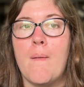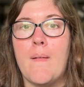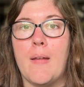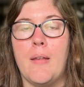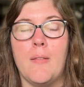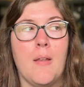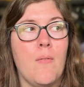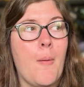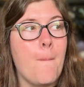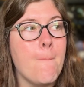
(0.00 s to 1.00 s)
I can't think of
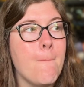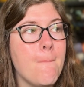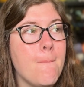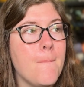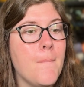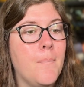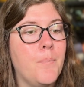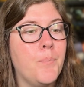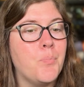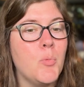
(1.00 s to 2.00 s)
it,
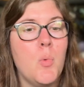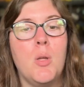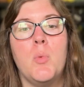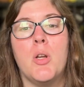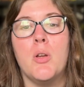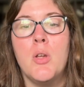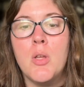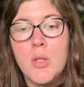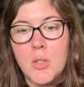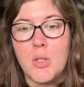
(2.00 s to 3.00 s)
the one where
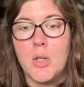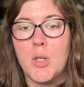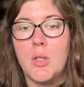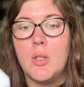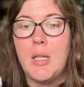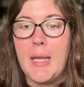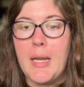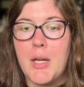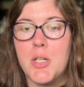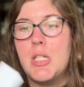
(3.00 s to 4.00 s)
the girl
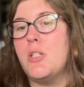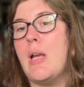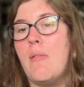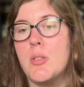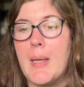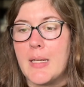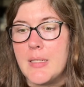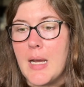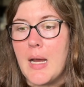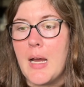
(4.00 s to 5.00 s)
Claire, she travels back in
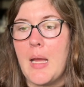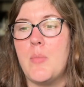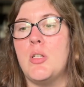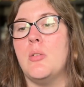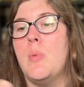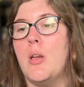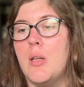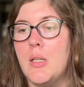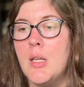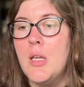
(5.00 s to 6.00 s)
time, she's
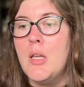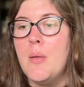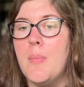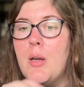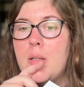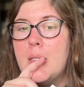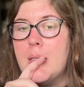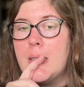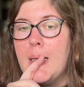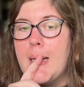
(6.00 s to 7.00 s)
marries
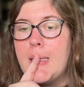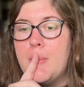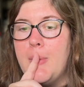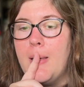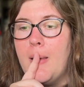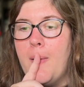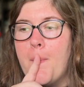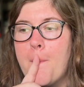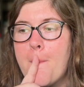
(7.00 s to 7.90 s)
this Scotsman,